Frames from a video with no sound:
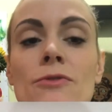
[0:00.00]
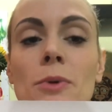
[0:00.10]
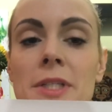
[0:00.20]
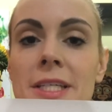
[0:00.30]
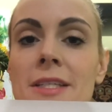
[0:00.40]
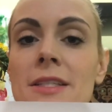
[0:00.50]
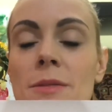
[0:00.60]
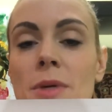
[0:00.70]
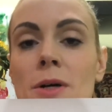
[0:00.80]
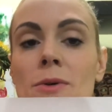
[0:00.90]

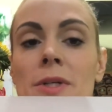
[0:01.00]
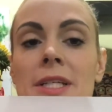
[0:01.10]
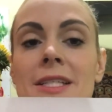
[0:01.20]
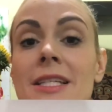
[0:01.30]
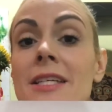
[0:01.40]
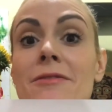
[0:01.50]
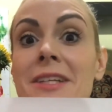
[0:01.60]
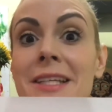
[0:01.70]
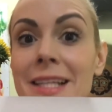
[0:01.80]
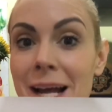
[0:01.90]
Fortissimo is
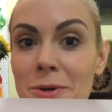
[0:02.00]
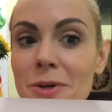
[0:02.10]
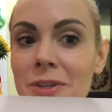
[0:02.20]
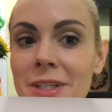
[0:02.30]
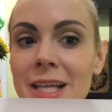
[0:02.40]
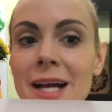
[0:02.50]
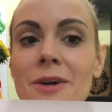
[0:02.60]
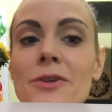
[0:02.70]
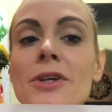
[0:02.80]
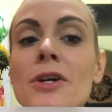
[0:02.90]
even louder than
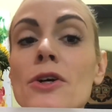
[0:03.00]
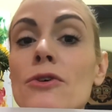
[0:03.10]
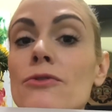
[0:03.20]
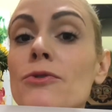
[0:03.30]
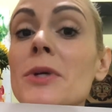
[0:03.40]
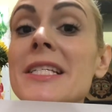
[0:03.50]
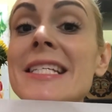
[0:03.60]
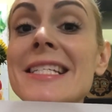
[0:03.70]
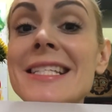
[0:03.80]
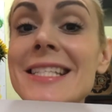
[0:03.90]
loud.
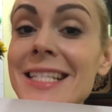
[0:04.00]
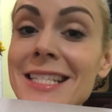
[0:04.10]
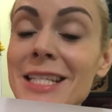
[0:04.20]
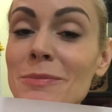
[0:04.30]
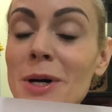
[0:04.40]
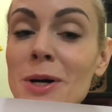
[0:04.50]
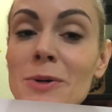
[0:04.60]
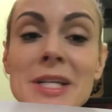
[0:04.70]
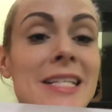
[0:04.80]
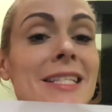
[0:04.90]

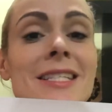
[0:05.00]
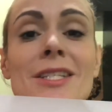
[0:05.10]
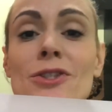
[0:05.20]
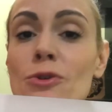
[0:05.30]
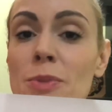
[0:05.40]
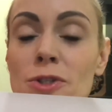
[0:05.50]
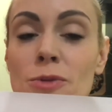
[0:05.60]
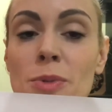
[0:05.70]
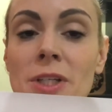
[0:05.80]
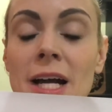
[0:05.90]
Fortissimo is super,
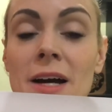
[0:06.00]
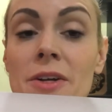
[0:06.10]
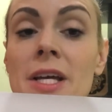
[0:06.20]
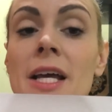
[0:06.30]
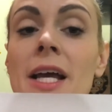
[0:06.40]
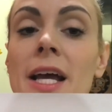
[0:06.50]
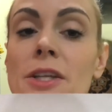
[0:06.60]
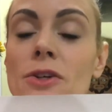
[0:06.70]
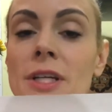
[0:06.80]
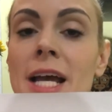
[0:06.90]
super loud.
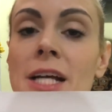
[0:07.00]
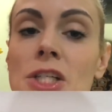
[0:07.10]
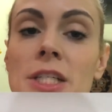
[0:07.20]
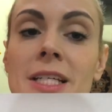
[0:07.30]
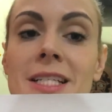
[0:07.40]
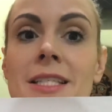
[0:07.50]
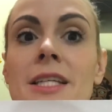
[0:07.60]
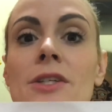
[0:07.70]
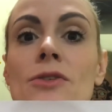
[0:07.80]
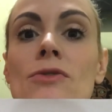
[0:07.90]
And you can actually
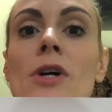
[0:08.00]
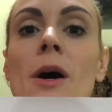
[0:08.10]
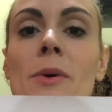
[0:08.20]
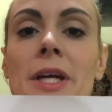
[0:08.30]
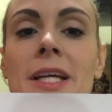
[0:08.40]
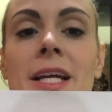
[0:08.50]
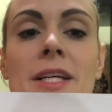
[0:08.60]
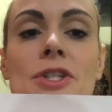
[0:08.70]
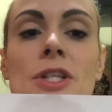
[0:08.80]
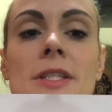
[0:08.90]
continue going
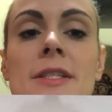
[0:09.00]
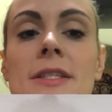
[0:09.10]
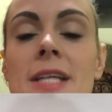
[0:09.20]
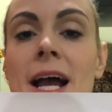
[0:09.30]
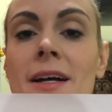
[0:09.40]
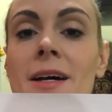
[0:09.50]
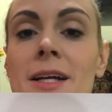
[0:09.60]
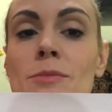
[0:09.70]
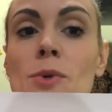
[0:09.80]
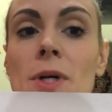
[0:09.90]
and just stack
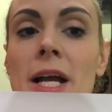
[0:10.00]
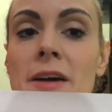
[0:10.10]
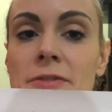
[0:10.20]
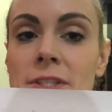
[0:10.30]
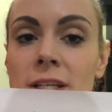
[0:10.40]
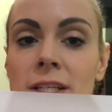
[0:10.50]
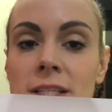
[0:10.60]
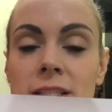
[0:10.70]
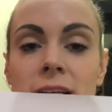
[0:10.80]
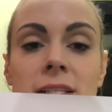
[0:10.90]
on more Fs on
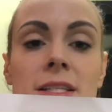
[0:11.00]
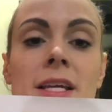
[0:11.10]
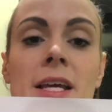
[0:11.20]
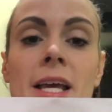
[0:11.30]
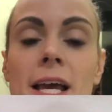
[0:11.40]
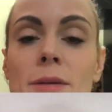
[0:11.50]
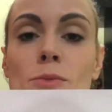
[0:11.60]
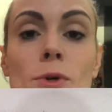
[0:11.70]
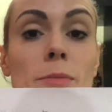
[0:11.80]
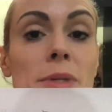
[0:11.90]
this end and
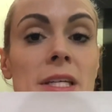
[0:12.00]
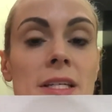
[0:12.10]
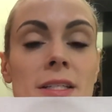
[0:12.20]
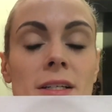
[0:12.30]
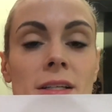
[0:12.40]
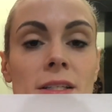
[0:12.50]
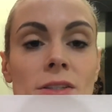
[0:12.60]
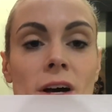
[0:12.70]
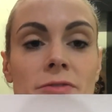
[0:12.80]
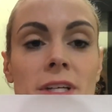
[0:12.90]
more P's on the
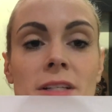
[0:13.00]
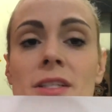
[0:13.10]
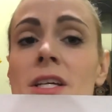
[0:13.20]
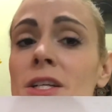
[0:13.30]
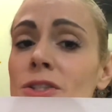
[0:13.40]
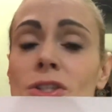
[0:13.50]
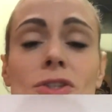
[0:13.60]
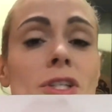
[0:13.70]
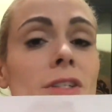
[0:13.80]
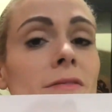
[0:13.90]
soft end. So
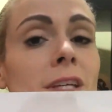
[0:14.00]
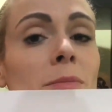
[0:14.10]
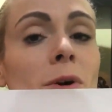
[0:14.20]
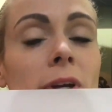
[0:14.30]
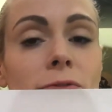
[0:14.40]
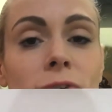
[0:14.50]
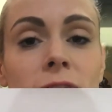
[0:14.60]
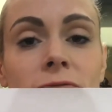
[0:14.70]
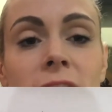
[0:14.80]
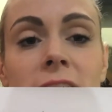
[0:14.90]
you just keep going for
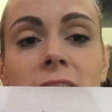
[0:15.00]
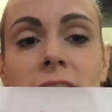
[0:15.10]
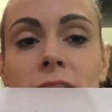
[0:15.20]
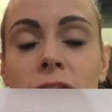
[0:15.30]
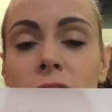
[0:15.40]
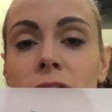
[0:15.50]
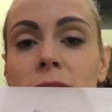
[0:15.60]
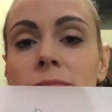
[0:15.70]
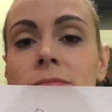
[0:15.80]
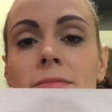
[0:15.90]
infinity until
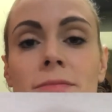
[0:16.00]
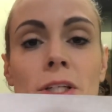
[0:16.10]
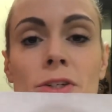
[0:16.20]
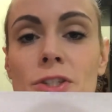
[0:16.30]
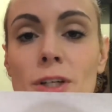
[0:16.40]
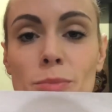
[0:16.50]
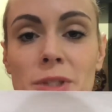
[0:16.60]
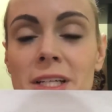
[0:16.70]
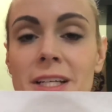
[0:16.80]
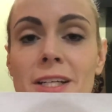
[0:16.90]
your ears start
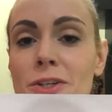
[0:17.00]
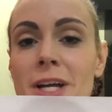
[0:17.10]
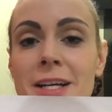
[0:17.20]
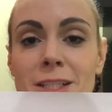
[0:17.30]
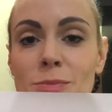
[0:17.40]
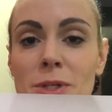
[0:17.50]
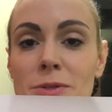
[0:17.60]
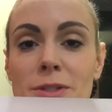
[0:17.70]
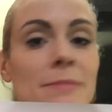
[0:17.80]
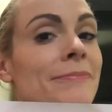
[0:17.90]
bleeding and your head
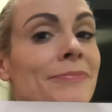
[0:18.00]
explodes.